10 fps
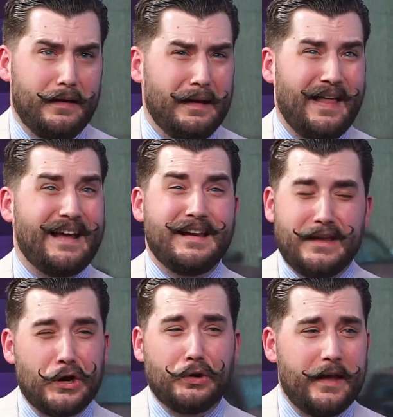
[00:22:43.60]
like a
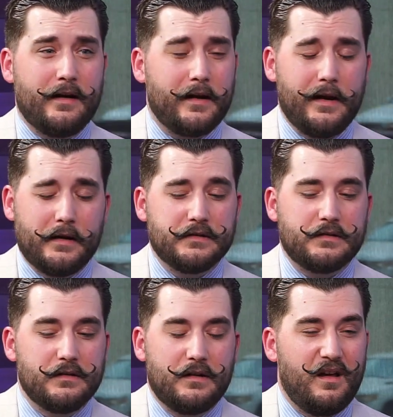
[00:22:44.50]
year later, he
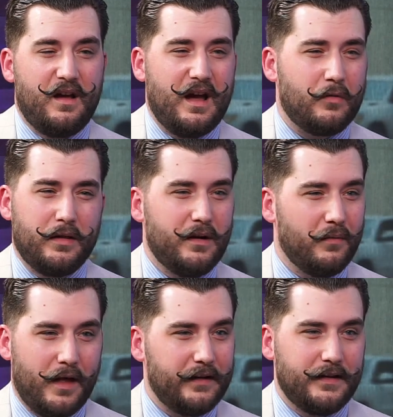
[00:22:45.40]
goes, I really
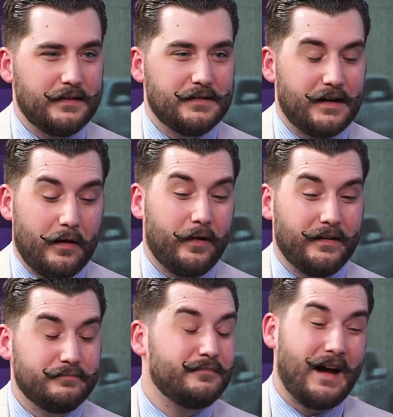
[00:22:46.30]
don't like these. And I
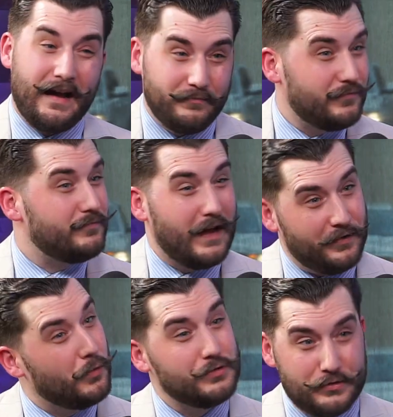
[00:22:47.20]
went, I
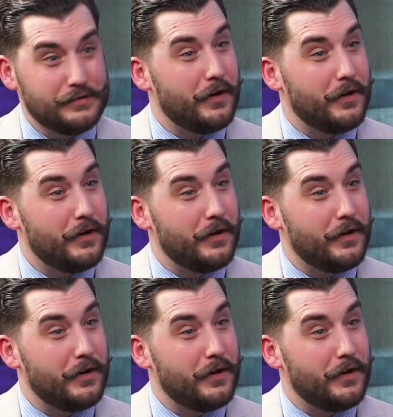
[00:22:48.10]
told you so.